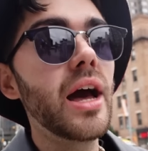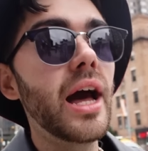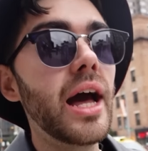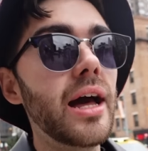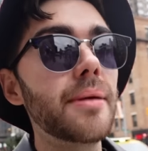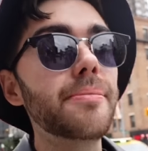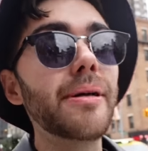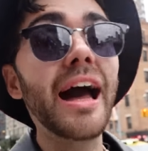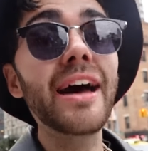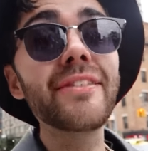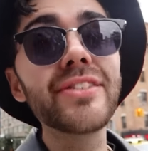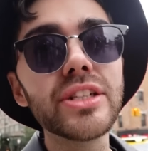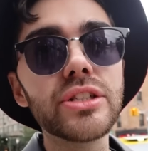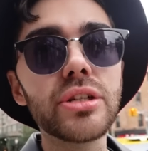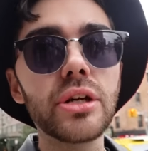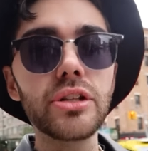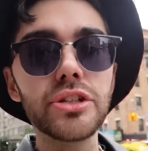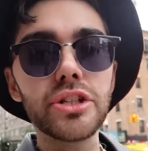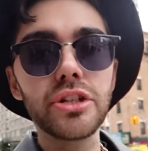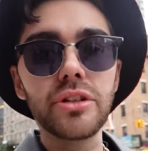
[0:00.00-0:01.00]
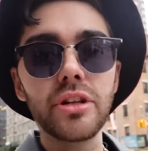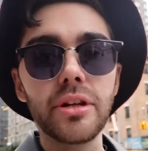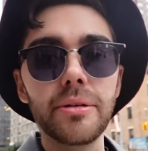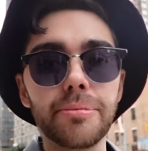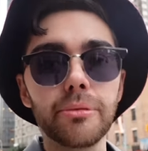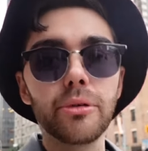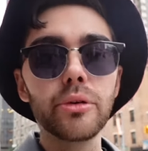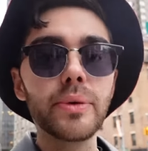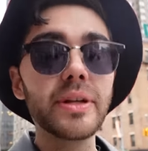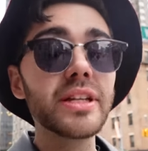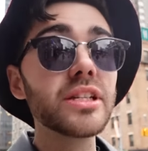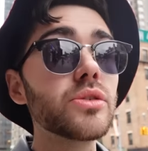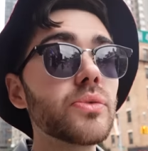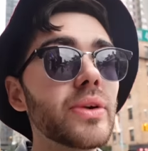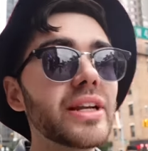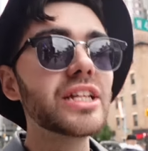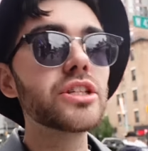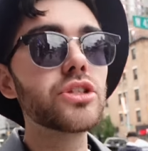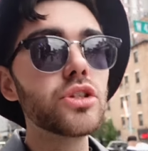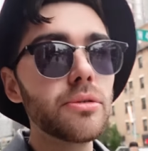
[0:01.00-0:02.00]
Uh, but having told you that Broadway doesn't
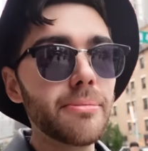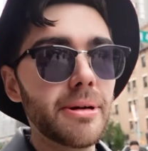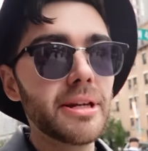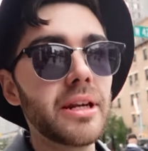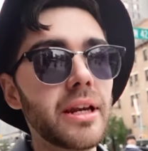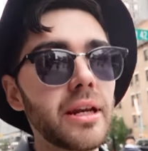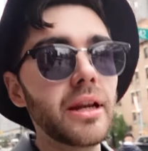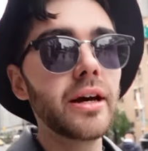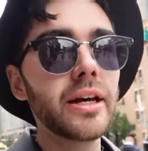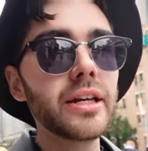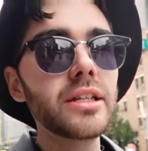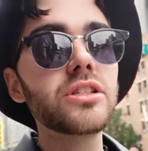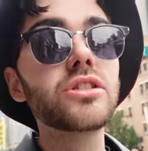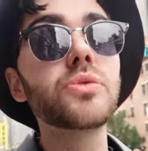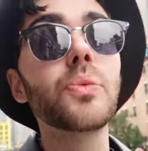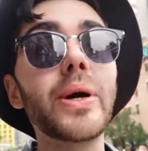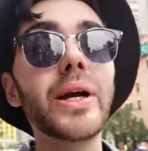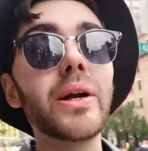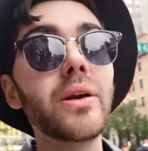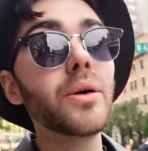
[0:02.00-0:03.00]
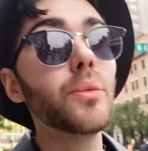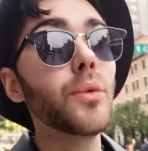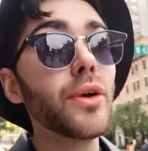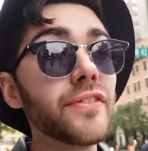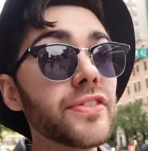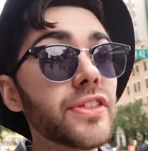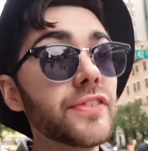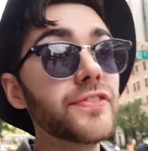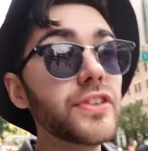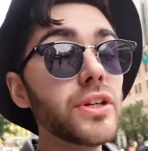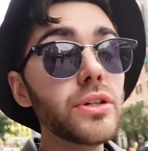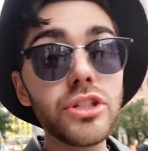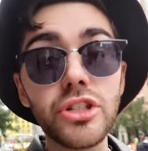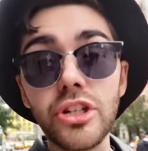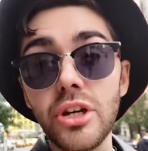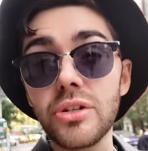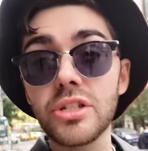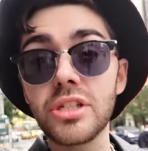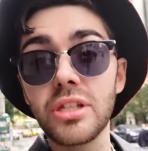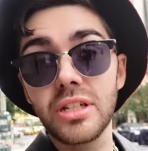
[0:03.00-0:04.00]
really do Monday nights, we are at one of the few
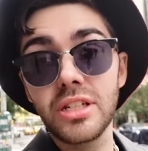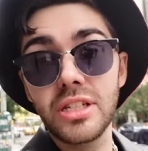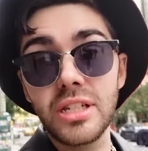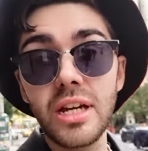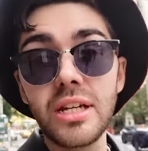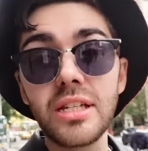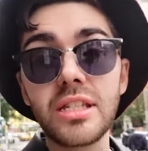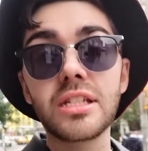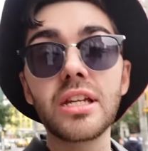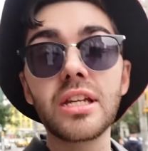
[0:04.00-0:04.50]
shows that does